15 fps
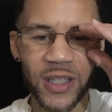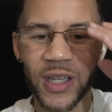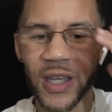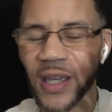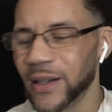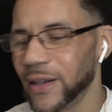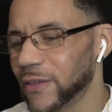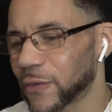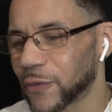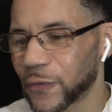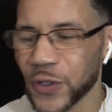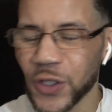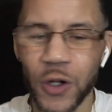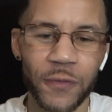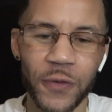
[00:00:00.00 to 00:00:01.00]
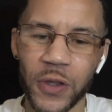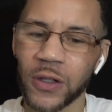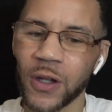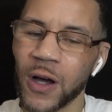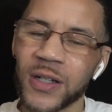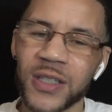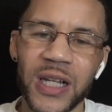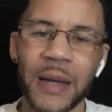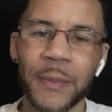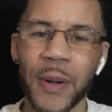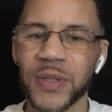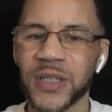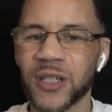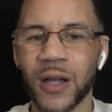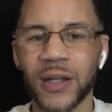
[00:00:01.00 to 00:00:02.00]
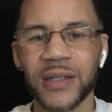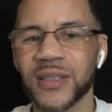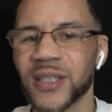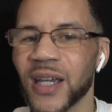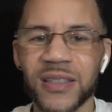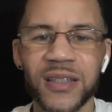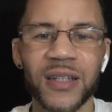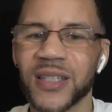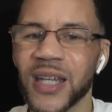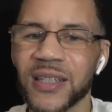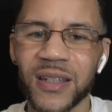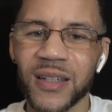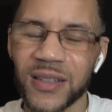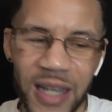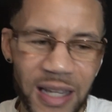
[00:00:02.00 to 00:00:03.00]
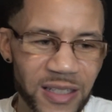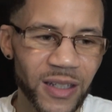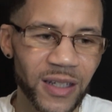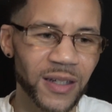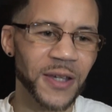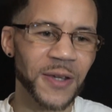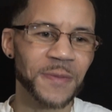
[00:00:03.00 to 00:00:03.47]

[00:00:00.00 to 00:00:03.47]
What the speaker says: and you know, for the long time I've been talking Tesla.